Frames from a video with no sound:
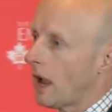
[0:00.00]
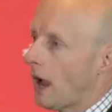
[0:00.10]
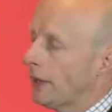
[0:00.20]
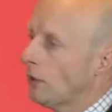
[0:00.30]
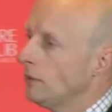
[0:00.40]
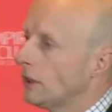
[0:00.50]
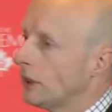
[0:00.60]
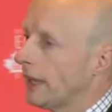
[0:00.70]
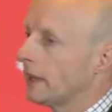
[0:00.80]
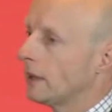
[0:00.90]
I don't
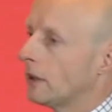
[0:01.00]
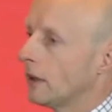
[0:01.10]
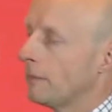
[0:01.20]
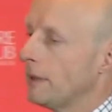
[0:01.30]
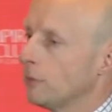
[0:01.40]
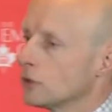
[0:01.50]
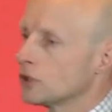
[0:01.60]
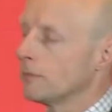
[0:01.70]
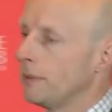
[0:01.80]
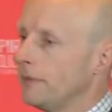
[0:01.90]
think people
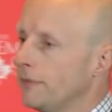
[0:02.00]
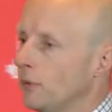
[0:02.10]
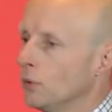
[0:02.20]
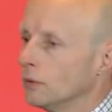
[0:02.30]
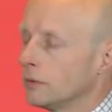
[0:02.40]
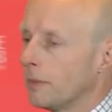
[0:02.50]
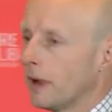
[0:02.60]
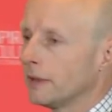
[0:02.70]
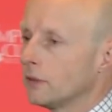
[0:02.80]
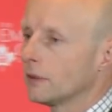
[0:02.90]
should be fooled
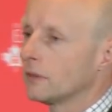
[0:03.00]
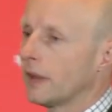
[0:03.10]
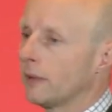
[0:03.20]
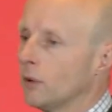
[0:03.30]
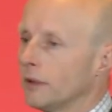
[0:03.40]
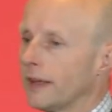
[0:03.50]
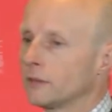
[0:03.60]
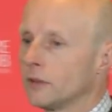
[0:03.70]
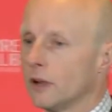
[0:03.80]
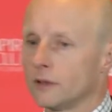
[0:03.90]
by just saying, well,
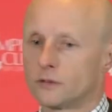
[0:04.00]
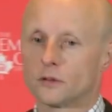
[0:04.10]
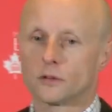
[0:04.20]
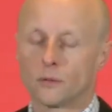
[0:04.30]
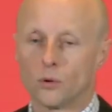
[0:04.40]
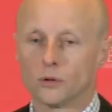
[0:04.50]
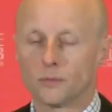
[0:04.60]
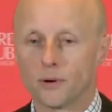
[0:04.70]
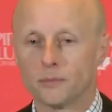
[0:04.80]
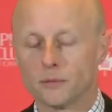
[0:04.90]
that's the answer to all the
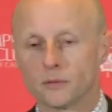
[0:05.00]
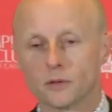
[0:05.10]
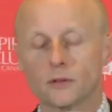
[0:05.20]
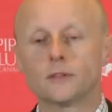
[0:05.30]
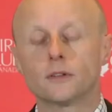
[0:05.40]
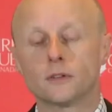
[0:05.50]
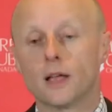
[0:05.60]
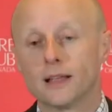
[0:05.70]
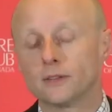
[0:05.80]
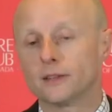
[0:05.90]
problems. Because as,
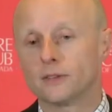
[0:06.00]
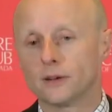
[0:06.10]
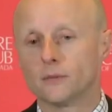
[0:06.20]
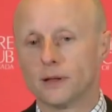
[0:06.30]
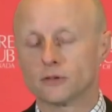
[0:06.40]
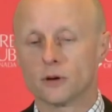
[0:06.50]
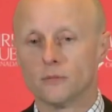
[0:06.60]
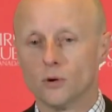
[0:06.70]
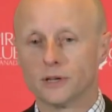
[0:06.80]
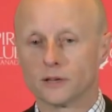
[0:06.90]
as, I said on Metro
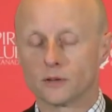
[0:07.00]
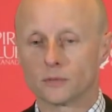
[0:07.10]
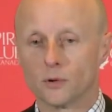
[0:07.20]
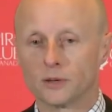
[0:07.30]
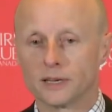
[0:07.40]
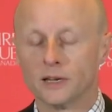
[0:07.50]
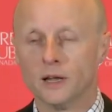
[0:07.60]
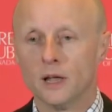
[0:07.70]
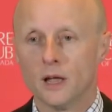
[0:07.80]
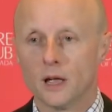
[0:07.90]
Morning this morning,
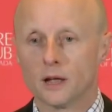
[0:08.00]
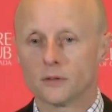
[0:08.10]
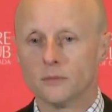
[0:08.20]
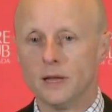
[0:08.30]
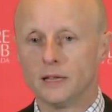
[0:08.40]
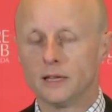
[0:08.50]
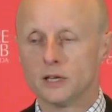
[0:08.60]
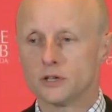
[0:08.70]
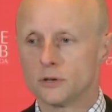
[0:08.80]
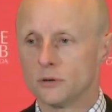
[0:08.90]
uh, to me, the
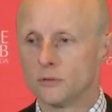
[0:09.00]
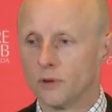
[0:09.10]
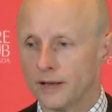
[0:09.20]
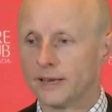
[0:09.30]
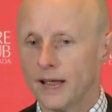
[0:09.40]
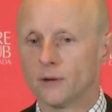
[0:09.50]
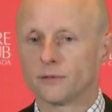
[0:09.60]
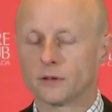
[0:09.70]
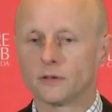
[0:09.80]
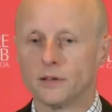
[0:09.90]
issue right now
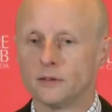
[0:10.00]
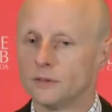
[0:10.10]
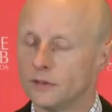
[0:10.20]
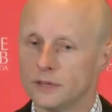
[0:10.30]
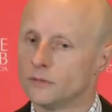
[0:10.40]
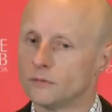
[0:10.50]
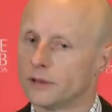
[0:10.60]
for the TTC isn't